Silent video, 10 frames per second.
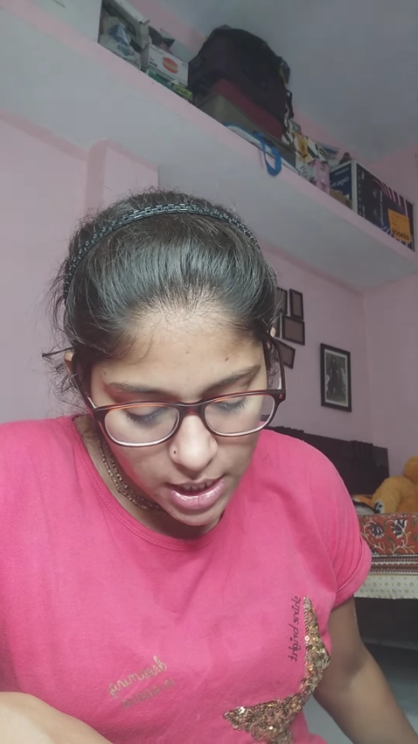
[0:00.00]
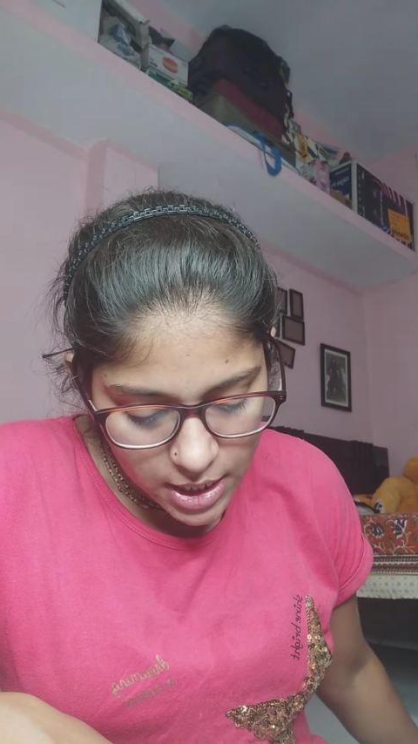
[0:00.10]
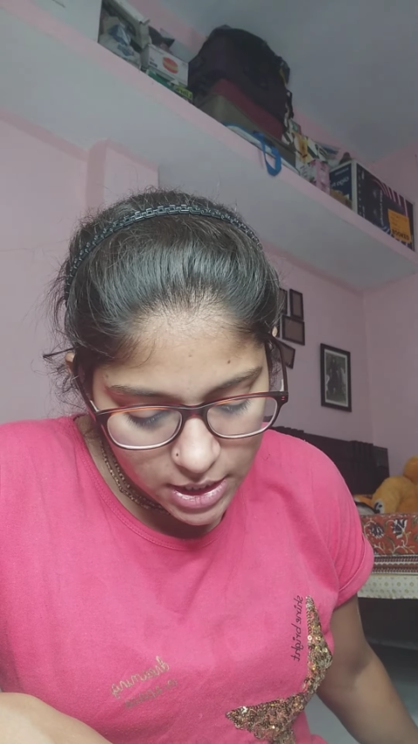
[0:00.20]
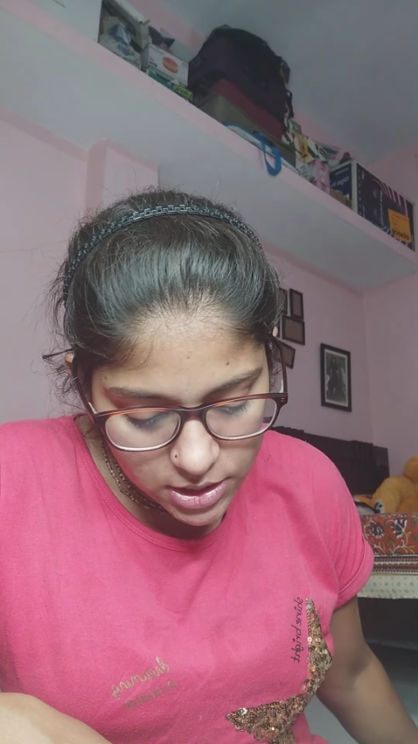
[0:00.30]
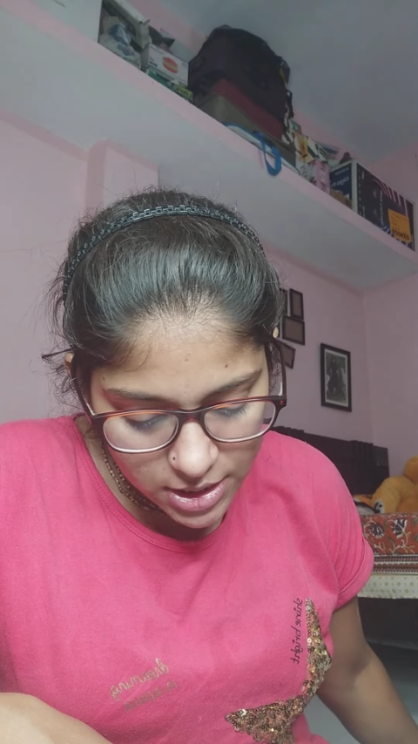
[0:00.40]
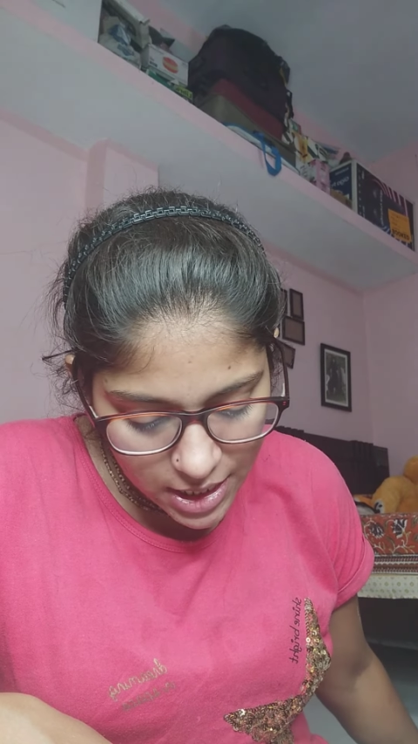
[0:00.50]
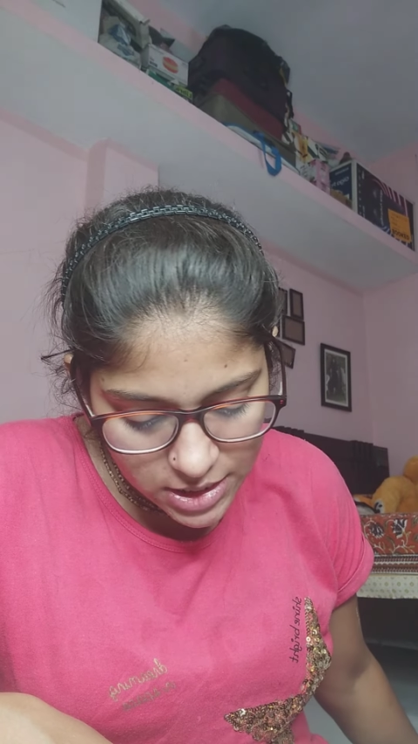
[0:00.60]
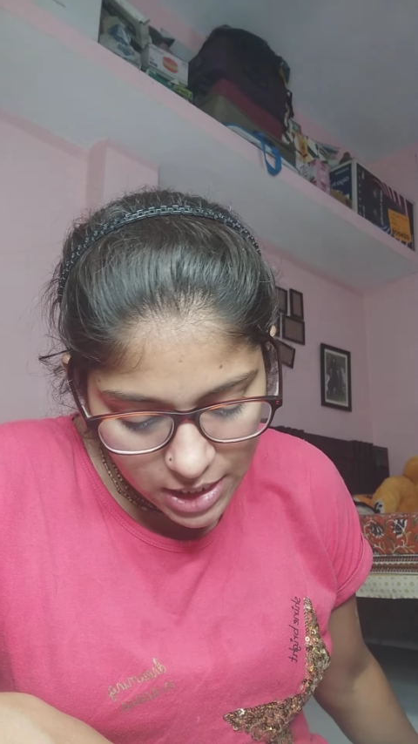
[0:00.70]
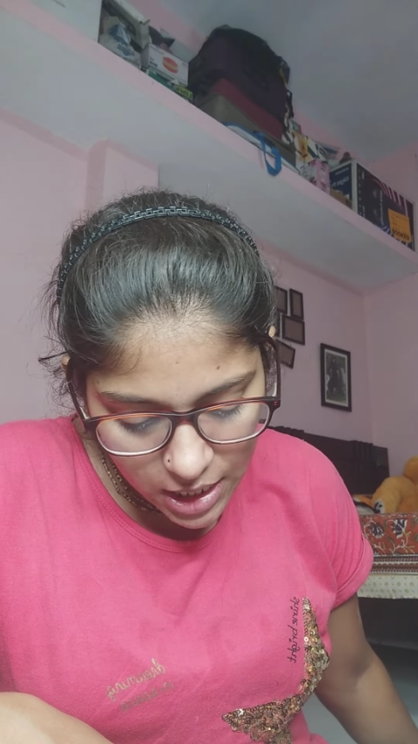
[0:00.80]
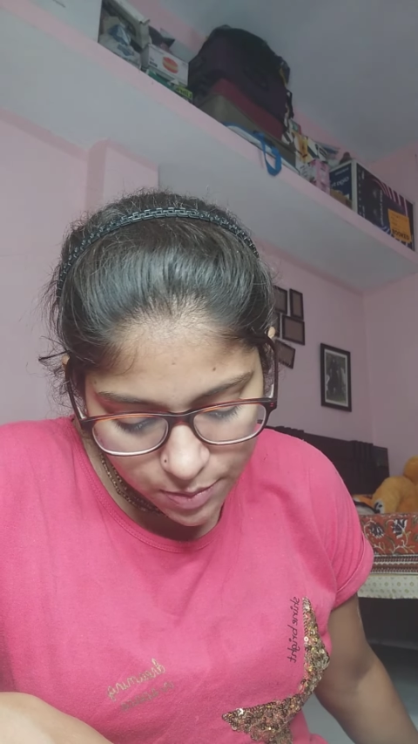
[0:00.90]

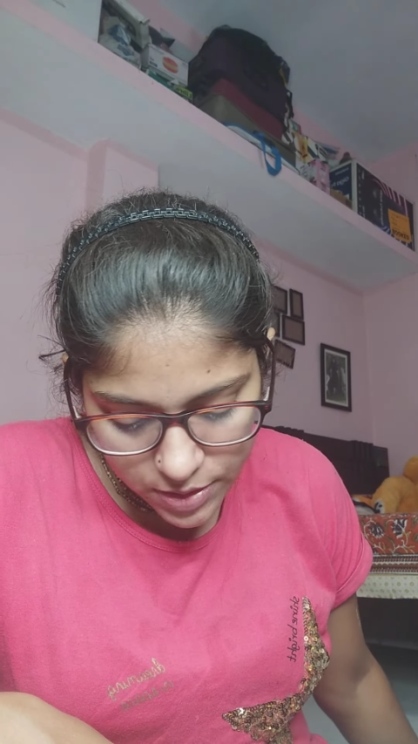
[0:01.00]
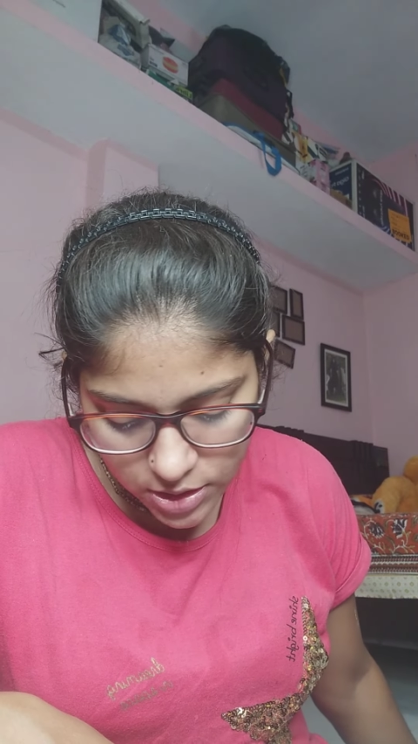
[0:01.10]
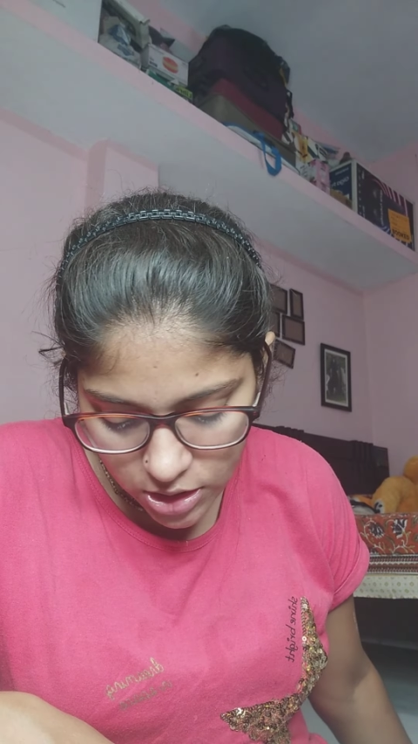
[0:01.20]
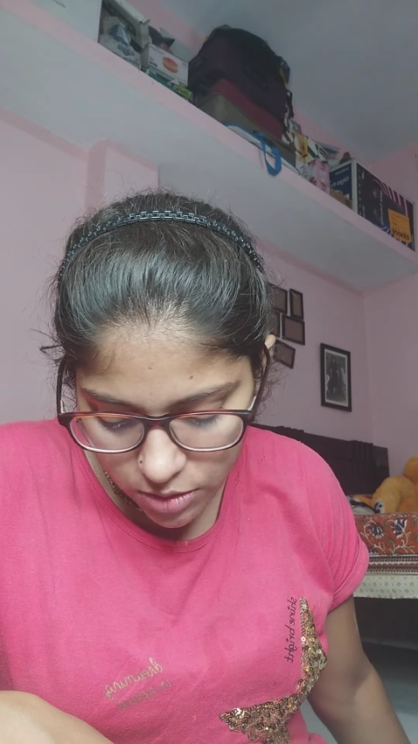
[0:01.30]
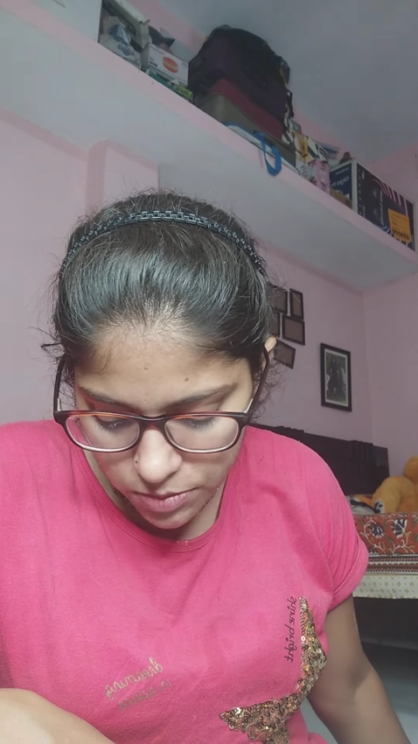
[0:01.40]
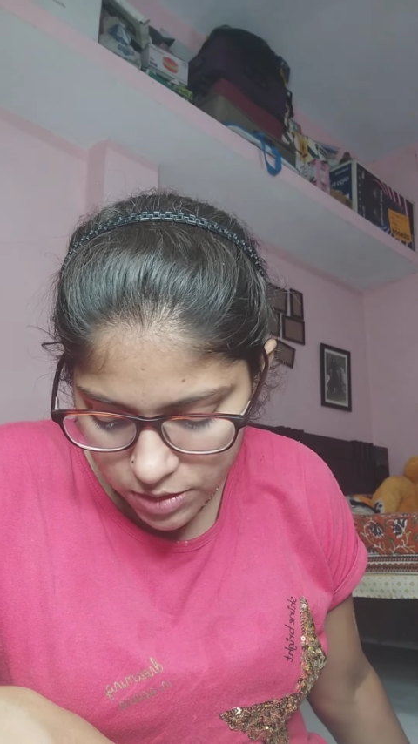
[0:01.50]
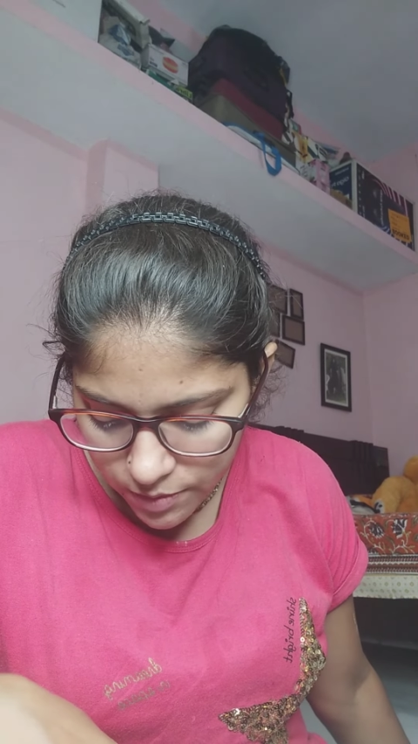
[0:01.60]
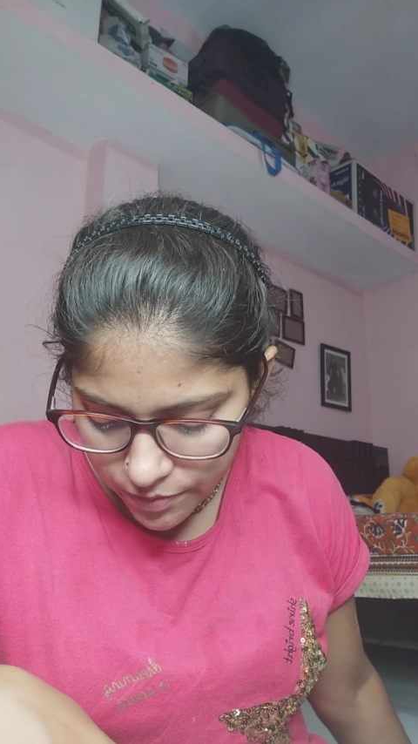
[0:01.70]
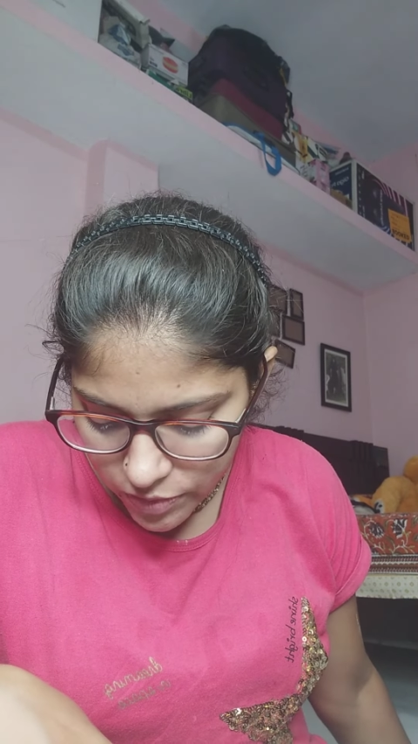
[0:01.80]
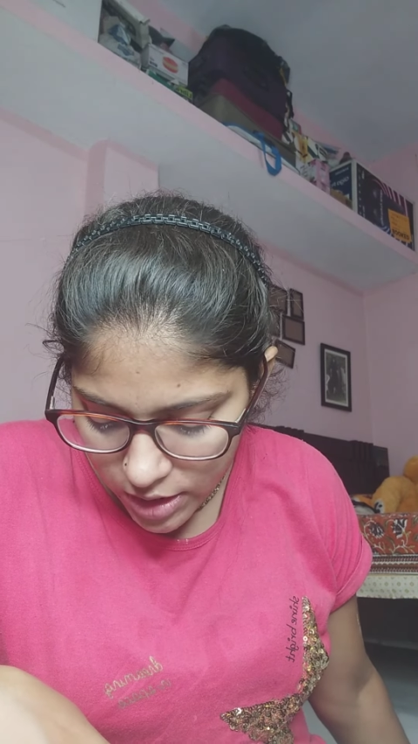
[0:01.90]
Insects are preserved
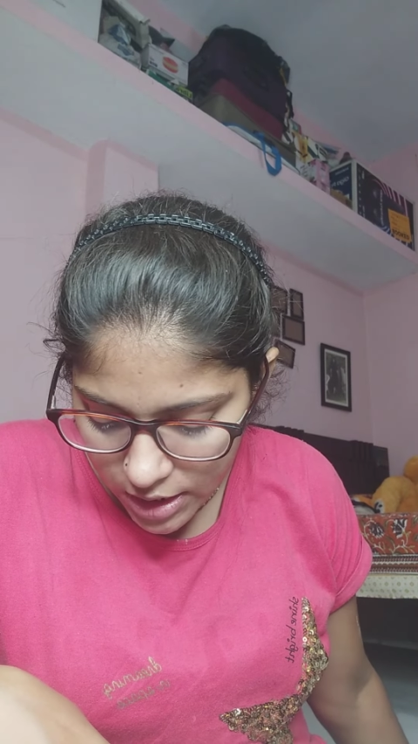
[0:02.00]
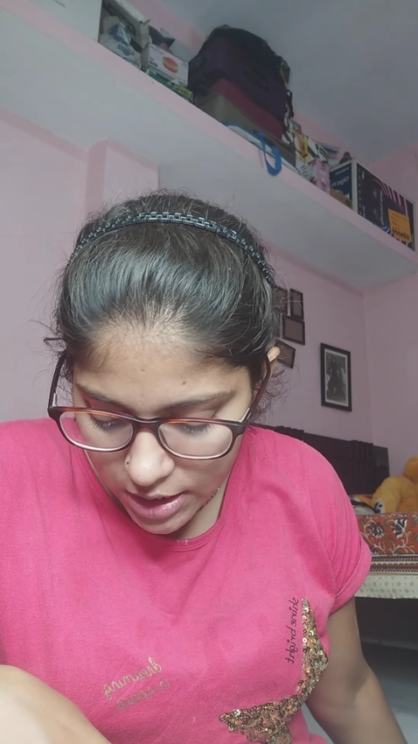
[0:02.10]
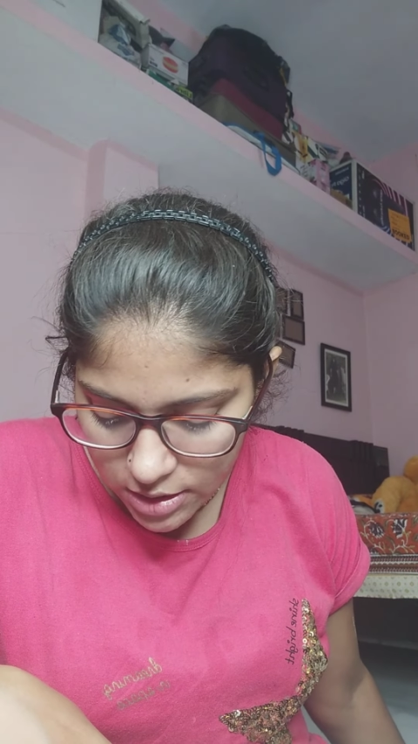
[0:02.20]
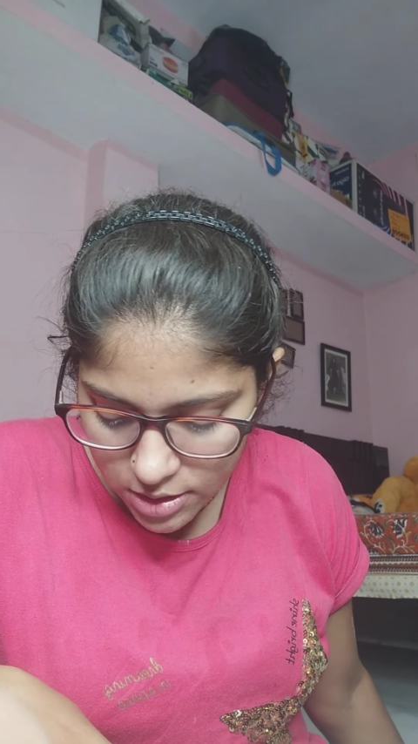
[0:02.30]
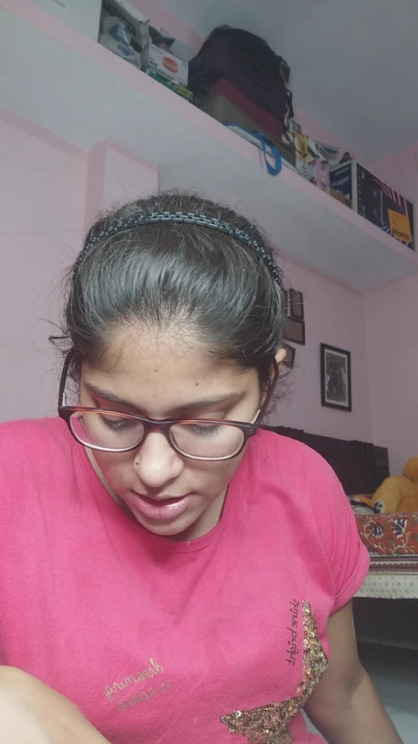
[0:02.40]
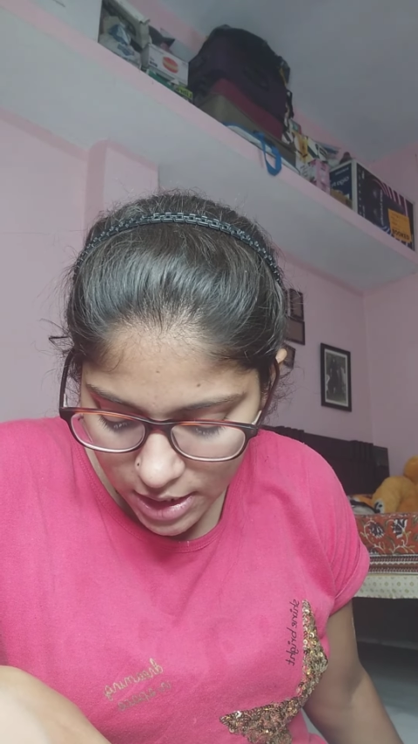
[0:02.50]
in